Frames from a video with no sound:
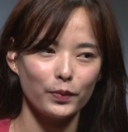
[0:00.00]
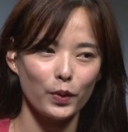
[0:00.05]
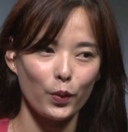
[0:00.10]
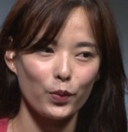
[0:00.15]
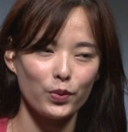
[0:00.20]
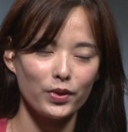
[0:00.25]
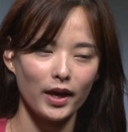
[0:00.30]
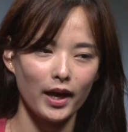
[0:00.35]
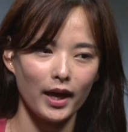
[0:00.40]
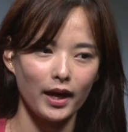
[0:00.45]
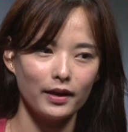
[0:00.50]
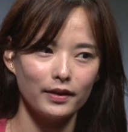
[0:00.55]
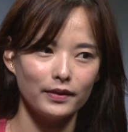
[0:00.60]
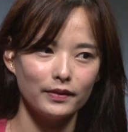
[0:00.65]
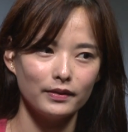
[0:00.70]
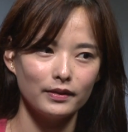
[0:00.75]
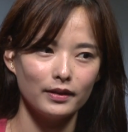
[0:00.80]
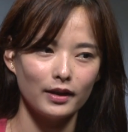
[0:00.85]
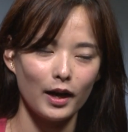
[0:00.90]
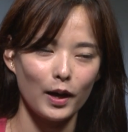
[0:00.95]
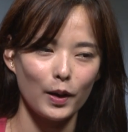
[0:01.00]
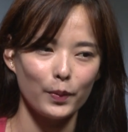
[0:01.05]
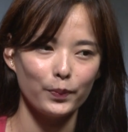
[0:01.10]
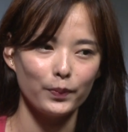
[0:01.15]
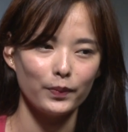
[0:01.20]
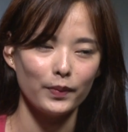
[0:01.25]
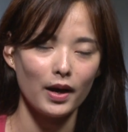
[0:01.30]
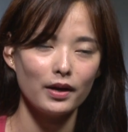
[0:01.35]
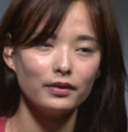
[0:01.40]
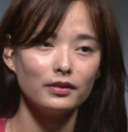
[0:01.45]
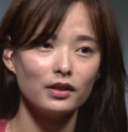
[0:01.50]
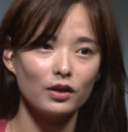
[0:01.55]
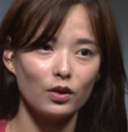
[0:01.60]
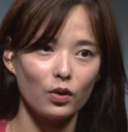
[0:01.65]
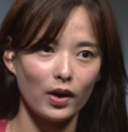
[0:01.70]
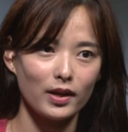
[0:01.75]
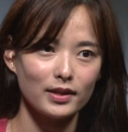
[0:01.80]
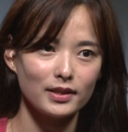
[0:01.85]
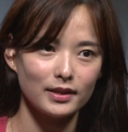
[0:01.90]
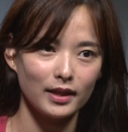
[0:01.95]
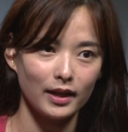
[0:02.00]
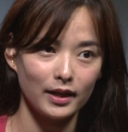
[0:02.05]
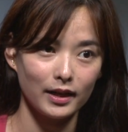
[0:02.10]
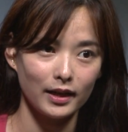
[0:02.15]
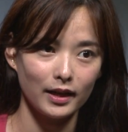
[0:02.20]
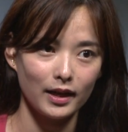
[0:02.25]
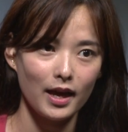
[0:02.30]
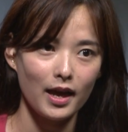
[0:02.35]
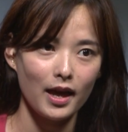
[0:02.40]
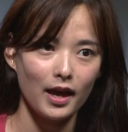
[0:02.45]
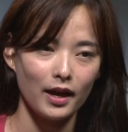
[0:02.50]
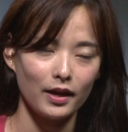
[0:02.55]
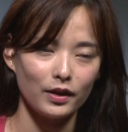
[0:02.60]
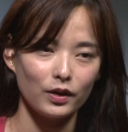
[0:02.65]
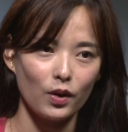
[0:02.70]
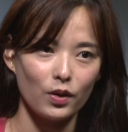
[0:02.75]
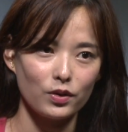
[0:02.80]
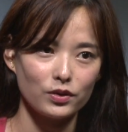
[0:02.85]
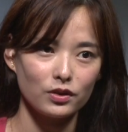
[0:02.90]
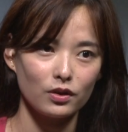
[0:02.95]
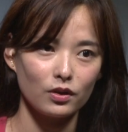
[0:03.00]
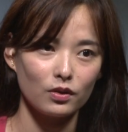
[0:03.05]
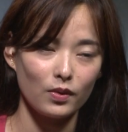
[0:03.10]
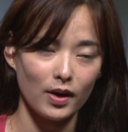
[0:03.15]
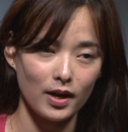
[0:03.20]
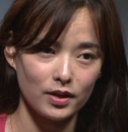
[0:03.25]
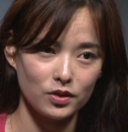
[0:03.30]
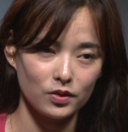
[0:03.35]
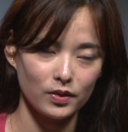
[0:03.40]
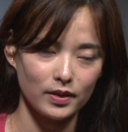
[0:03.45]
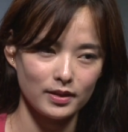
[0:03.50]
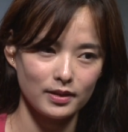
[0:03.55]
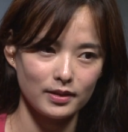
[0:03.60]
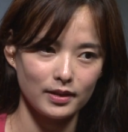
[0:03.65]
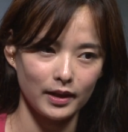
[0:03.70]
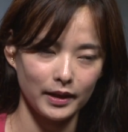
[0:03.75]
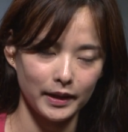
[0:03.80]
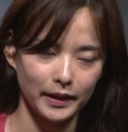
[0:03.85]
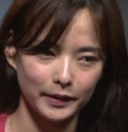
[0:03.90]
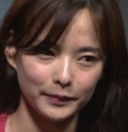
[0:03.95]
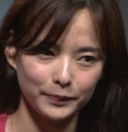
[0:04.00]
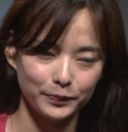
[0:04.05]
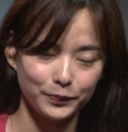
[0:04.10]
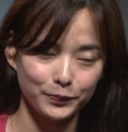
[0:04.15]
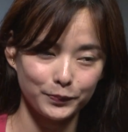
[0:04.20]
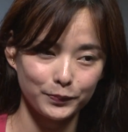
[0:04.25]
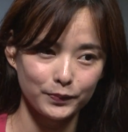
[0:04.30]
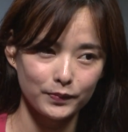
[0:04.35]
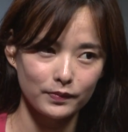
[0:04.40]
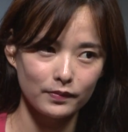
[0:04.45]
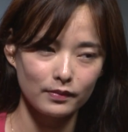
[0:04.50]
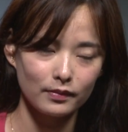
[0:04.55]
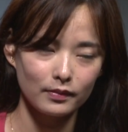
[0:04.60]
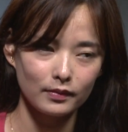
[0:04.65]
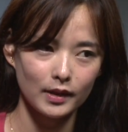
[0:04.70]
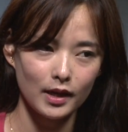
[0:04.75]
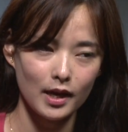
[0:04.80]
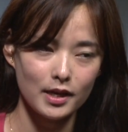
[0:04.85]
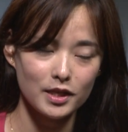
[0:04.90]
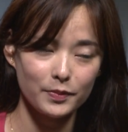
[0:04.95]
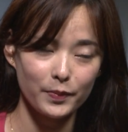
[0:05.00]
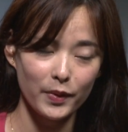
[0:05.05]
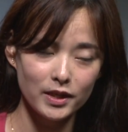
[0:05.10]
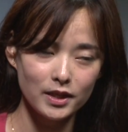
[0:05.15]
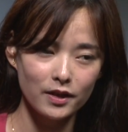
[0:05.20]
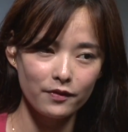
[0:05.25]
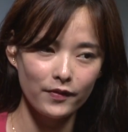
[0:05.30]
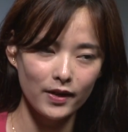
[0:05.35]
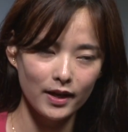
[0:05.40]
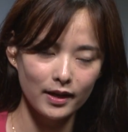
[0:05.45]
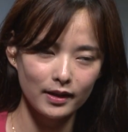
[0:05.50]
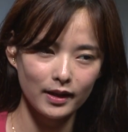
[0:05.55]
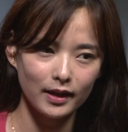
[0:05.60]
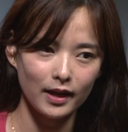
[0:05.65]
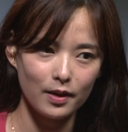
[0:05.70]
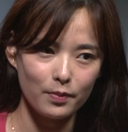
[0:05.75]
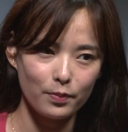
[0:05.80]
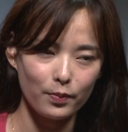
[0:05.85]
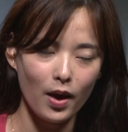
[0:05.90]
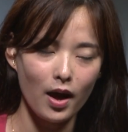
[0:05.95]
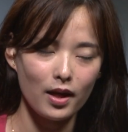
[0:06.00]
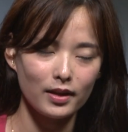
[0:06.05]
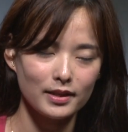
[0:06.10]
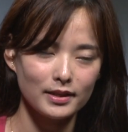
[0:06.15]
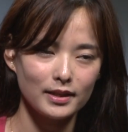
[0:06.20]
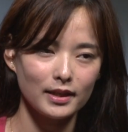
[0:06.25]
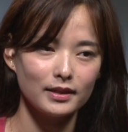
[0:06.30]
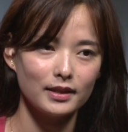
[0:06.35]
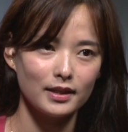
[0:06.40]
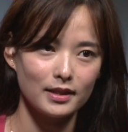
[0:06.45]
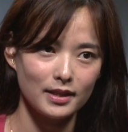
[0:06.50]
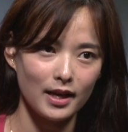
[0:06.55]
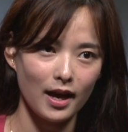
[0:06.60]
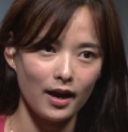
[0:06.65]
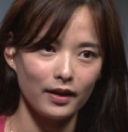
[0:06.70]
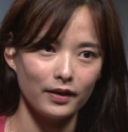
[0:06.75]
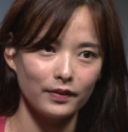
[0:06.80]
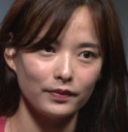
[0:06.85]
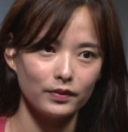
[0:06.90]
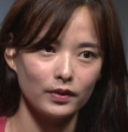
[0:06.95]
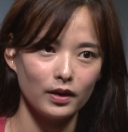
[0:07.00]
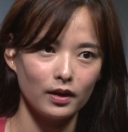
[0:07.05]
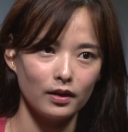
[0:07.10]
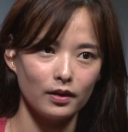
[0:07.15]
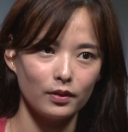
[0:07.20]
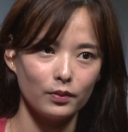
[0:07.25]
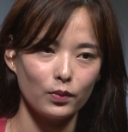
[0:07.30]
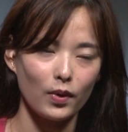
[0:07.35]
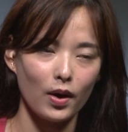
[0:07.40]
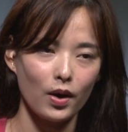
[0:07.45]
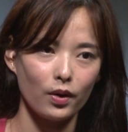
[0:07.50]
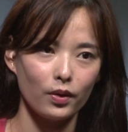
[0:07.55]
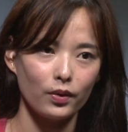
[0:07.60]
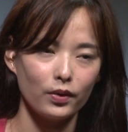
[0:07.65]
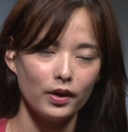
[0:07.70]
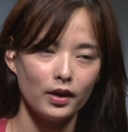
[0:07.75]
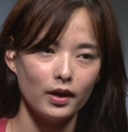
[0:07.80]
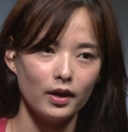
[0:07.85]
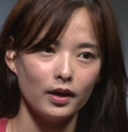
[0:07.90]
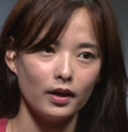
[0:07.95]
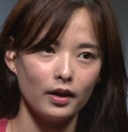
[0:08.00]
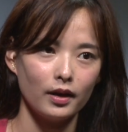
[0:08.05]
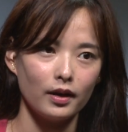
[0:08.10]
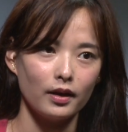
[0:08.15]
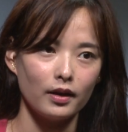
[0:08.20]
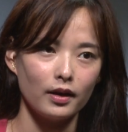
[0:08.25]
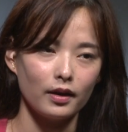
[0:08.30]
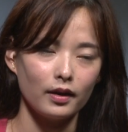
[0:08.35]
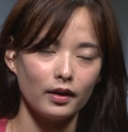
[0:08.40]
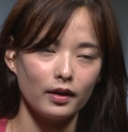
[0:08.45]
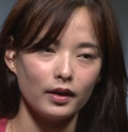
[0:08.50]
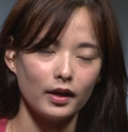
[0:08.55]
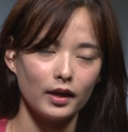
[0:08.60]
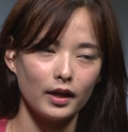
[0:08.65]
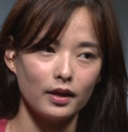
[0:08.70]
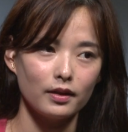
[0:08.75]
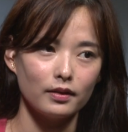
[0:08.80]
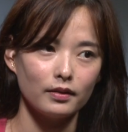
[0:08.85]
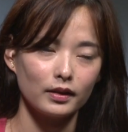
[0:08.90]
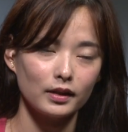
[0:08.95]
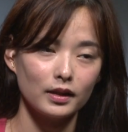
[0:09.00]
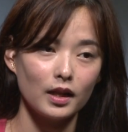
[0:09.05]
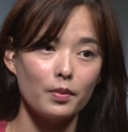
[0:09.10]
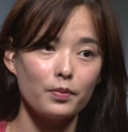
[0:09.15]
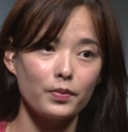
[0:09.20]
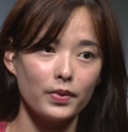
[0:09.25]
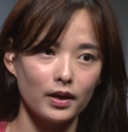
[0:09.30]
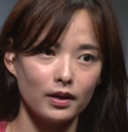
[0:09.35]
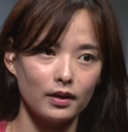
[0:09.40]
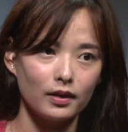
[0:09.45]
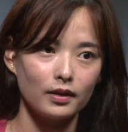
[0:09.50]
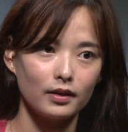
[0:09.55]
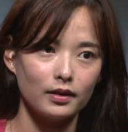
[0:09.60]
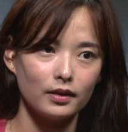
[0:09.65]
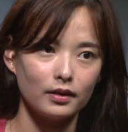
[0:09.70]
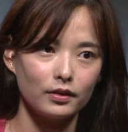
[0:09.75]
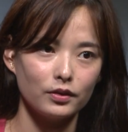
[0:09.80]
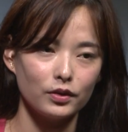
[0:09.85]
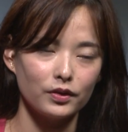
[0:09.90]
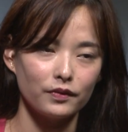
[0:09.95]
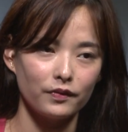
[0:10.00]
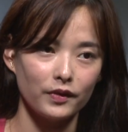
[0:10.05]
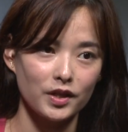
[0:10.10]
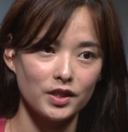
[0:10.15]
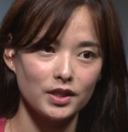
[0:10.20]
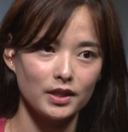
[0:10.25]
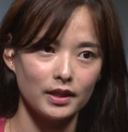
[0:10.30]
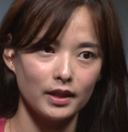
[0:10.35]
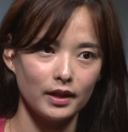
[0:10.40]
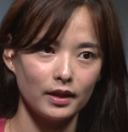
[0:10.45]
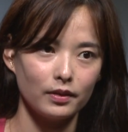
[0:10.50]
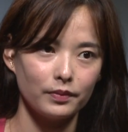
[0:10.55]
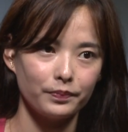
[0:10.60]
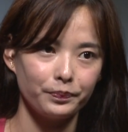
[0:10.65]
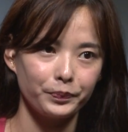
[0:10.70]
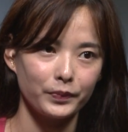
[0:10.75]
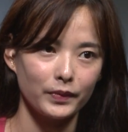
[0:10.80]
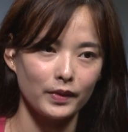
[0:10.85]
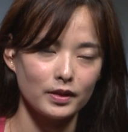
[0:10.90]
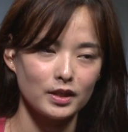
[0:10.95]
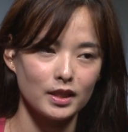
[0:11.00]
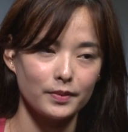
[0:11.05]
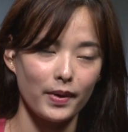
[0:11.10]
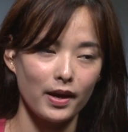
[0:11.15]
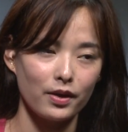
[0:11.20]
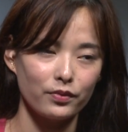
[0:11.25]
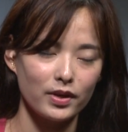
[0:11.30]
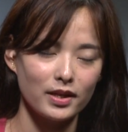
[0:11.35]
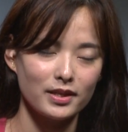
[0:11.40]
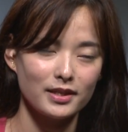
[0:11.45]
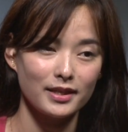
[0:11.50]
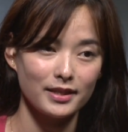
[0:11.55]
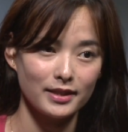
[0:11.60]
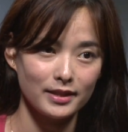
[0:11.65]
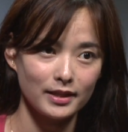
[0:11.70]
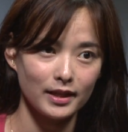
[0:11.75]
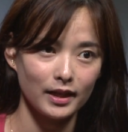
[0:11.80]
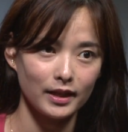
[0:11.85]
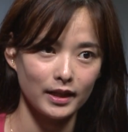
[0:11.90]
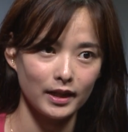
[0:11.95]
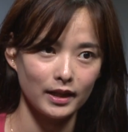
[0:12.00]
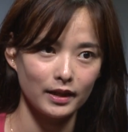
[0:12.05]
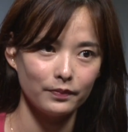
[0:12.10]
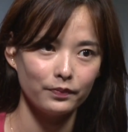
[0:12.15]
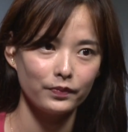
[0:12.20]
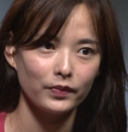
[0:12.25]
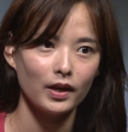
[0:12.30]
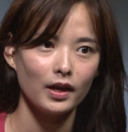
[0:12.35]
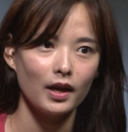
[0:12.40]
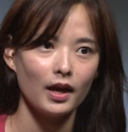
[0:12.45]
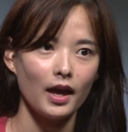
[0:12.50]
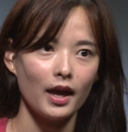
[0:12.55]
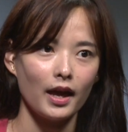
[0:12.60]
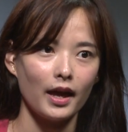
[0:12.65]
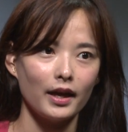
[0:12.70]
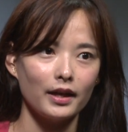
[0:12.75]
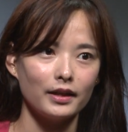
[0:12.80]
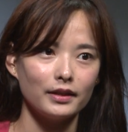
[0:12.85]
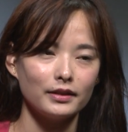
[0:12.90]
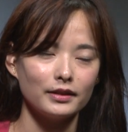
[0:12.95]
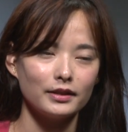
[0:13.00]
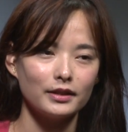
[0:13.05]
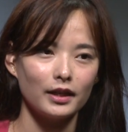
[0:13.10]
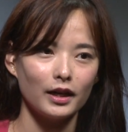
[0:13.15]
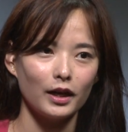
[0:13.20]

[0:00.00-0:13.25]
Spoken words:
both in undergrad study and also graduate study, and specifically in policy design while in Columbia University. It's my recent study. And